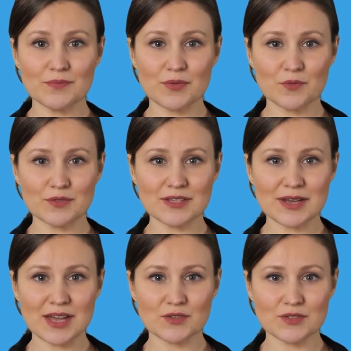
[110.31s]
Losing
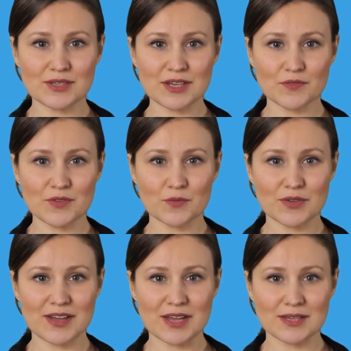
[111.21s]
interest in their favorite
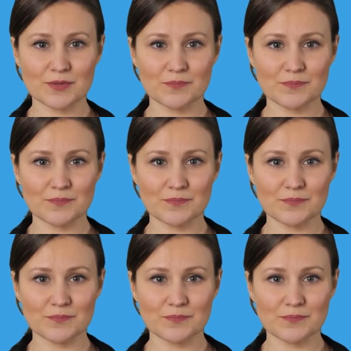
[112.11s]
things.